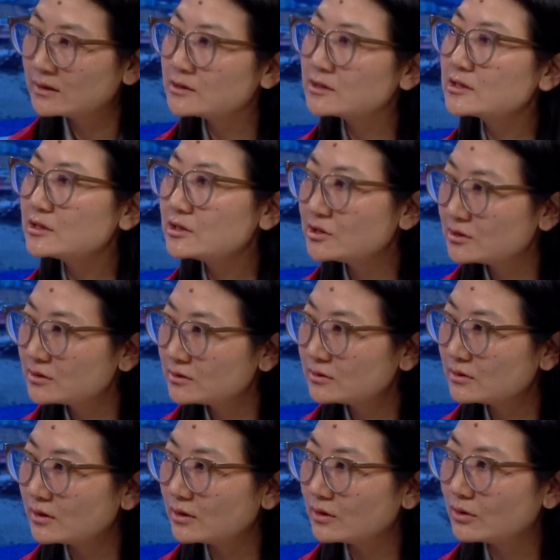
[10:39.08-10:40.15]
decision
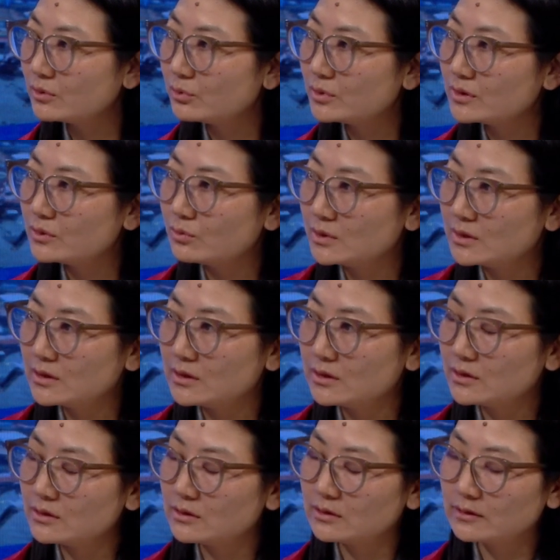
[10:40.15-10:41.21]
when
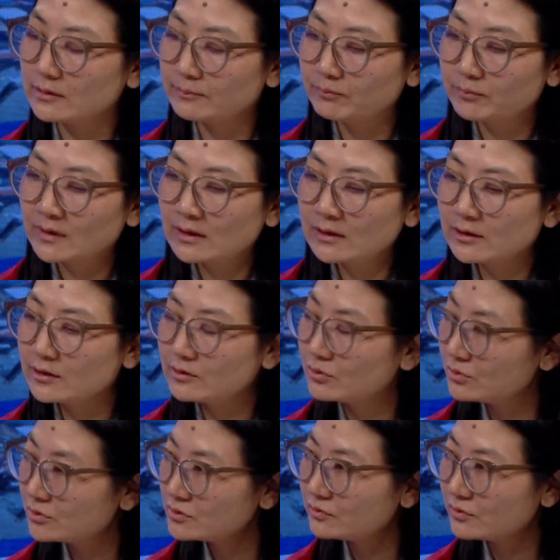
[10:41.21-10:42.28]
they clear the
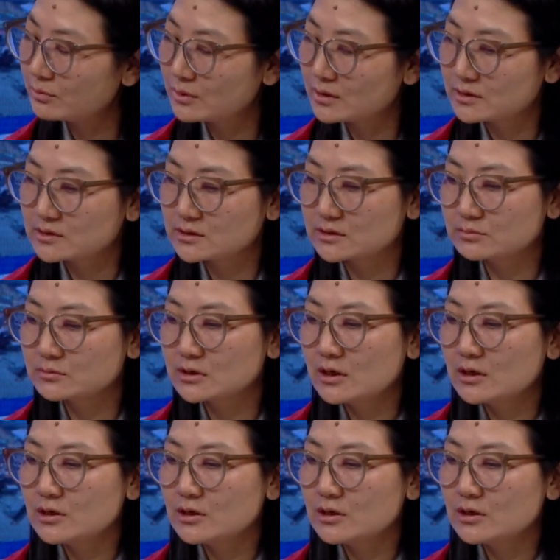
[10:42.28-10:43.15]
goods from customs.